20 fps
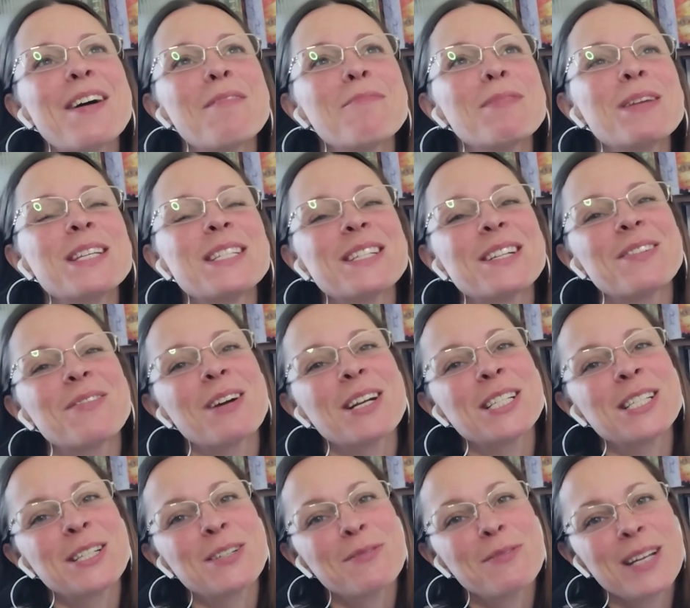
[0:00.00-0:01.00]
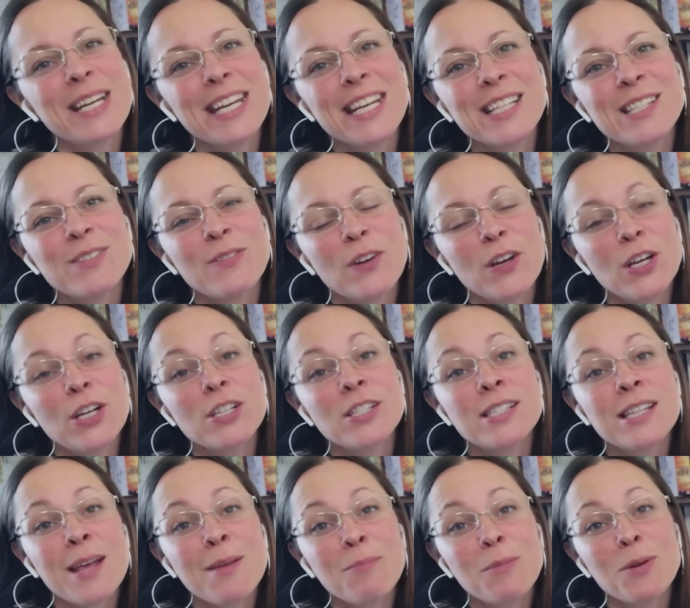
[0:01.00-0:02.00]
Be sure to watch your readings for your
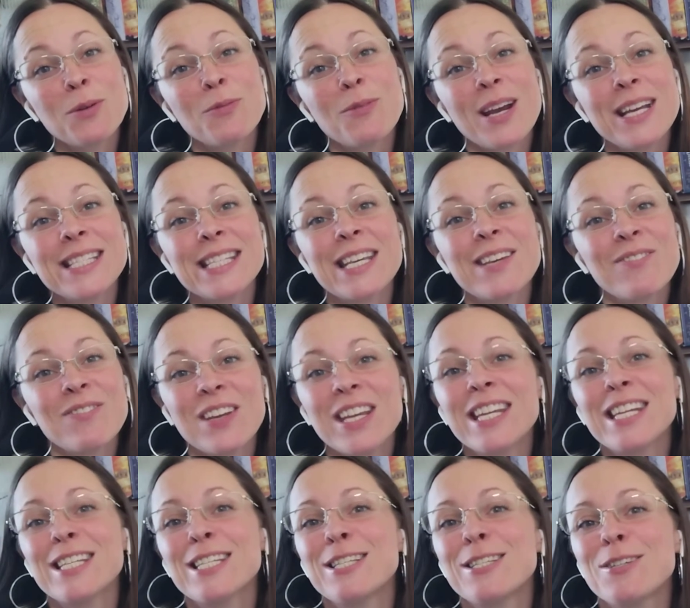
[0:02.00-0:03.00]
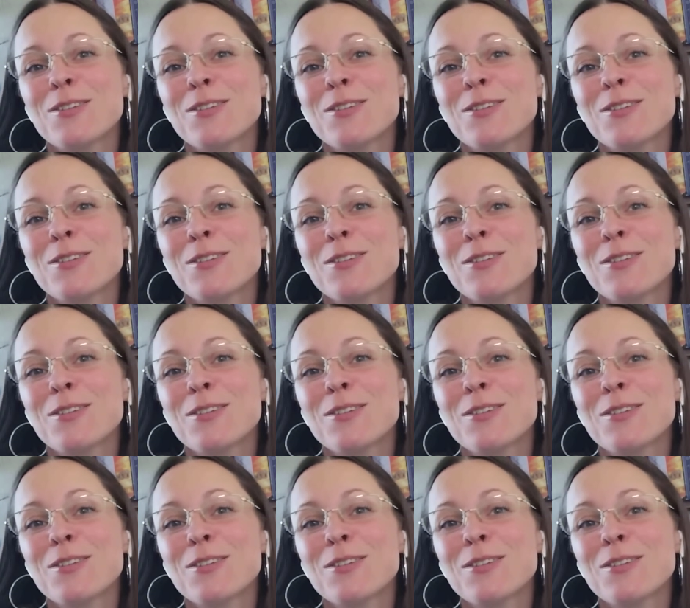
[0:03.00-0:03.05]
Sun, Moon, Rising, Venus,